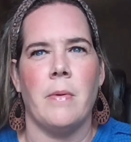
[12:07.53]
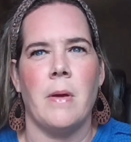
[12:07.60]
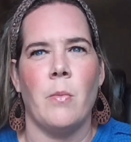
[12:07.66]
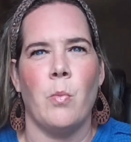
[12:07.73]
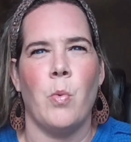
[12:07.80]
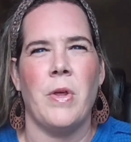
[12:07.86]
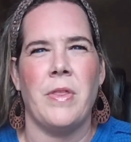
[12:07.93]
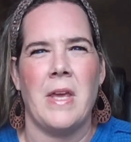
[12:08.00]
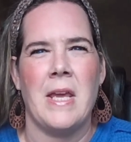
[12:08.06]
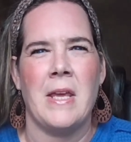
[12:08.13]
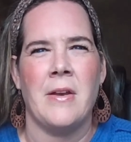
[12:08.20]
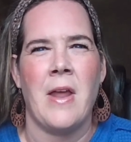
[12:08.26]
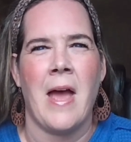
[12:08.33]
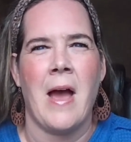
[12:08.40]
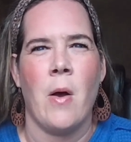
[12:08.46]

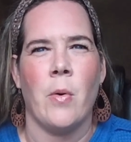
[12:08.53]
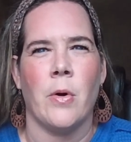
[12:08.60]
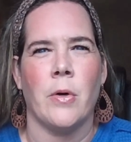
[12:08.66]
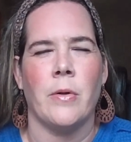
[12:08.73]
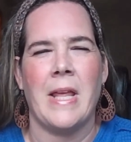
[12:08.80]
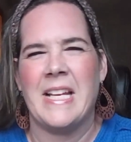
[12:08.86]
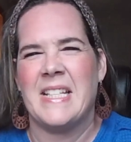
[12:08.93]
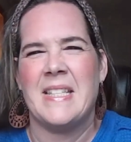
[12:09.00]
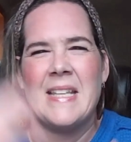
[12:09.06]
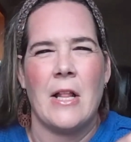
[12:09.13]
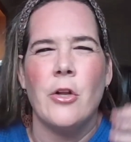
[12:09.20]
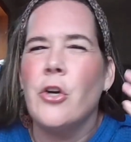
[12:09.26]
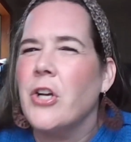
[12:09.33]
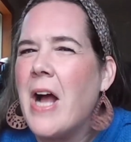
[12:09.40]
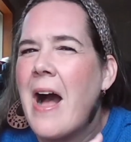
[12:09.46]
within our like
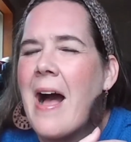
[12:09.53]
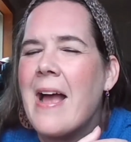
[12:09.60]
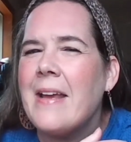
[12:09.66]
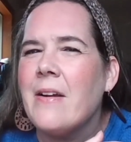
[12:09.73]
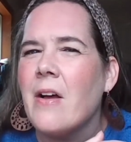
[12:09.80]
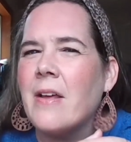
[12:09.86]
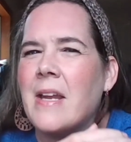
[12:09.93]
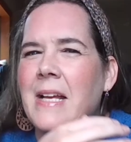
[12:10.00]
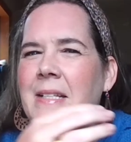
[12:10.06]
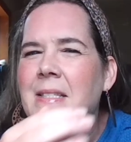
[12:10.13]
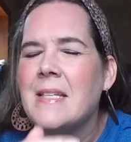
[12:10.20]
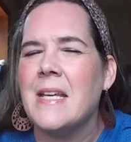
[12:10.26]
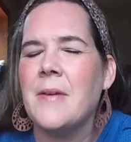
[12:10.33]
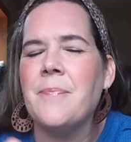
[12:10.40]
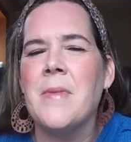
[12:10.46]
seller guide on
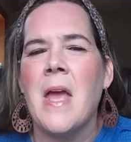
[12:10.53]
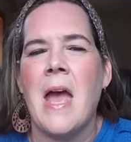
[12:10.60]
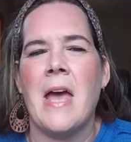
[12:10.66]
Etsy